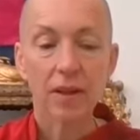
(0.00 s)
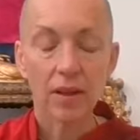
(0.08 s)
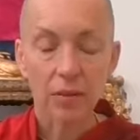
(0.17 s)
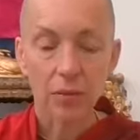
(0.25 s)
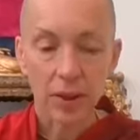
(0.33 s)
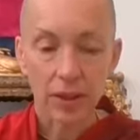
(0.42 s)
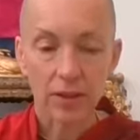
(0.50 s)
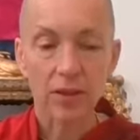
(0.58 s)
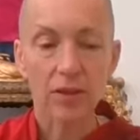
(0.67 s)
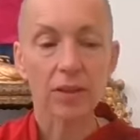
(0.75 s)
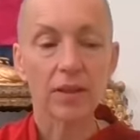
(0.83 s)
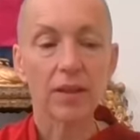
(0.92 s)
We're going to
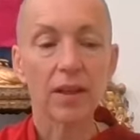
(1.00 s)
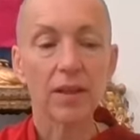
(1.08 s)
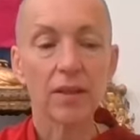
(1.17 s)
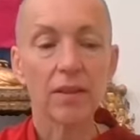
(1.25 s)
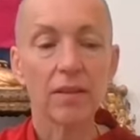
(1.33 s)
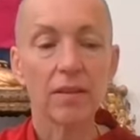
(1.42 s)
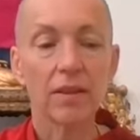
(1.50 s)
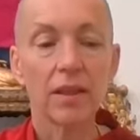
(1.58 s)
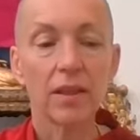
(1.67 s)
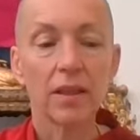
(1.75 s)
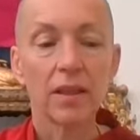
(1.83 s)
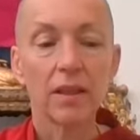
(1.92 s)
look at that.
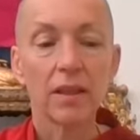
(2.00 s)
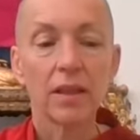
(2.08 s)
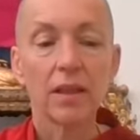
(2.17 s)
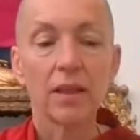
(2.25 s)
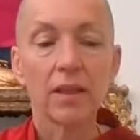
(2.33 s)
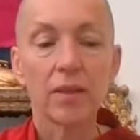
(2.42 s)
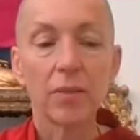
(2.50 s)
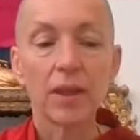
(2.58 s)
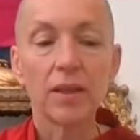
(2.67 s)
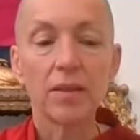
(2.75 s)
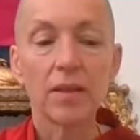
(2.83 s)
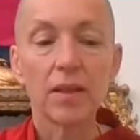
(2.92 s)
And then we
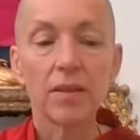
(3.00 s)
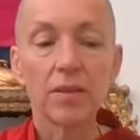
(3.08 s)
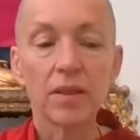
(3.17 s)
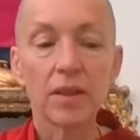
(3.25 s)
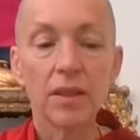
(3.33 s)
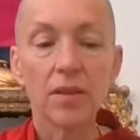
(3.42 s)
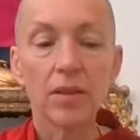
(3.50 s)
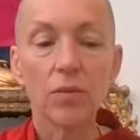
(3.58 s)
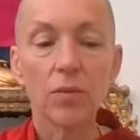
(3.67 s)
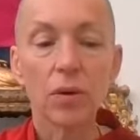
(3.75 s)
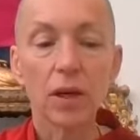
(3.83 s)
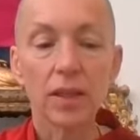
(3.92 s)
can consider the
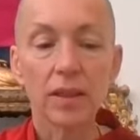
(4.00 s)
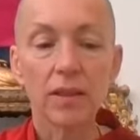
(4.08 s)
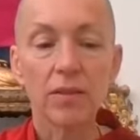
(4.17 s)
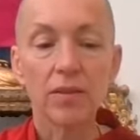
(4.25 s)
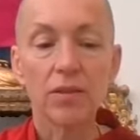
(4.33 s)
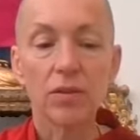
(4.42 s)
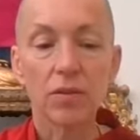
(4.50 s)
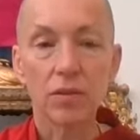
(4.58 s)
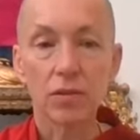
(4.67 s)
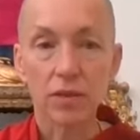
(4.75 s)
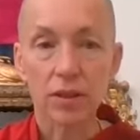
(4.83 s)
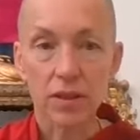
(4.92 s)
wideness of the
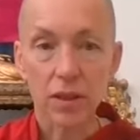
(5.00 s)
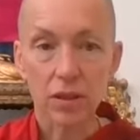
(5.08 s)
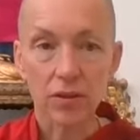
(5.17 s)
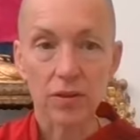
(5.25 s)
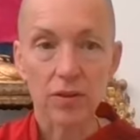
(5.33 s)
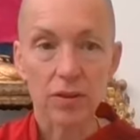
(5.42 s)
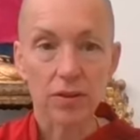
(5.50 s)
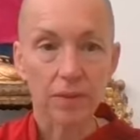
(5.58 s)
results.